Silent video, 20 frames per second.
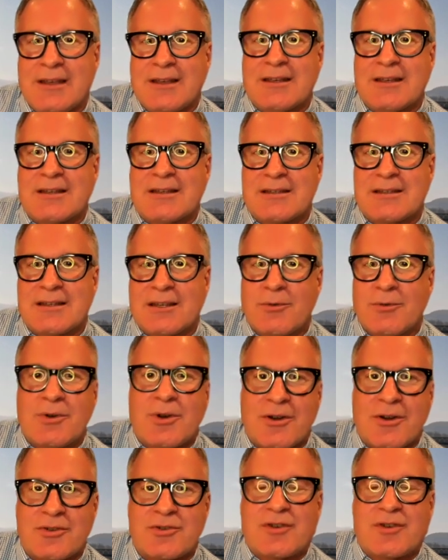is in
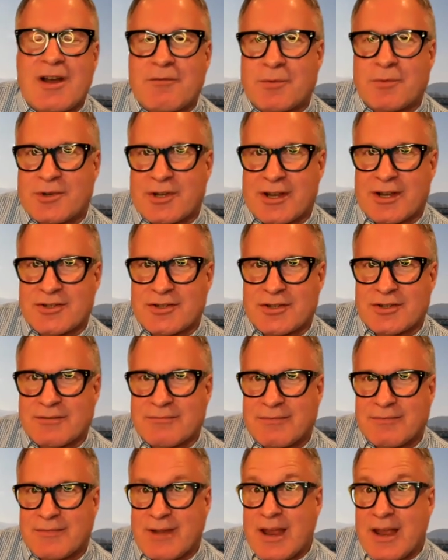regard to travel
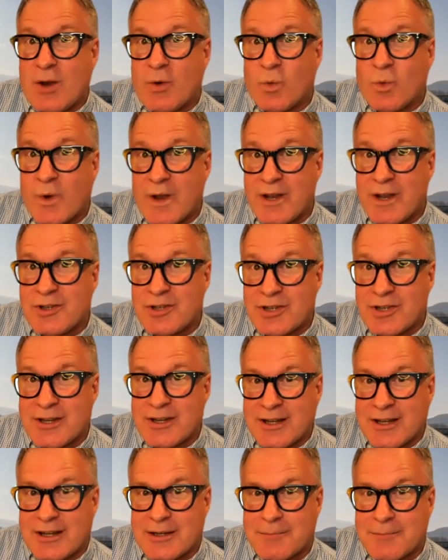protection and when do you
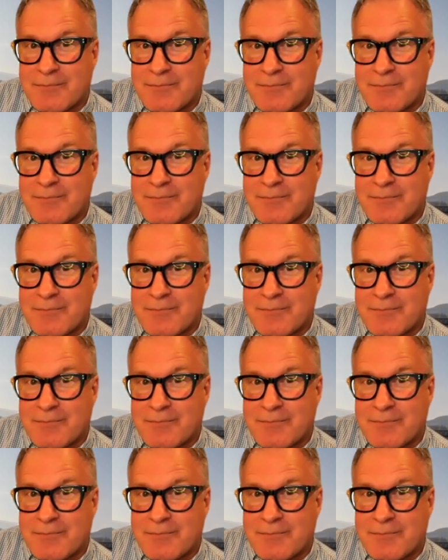need it?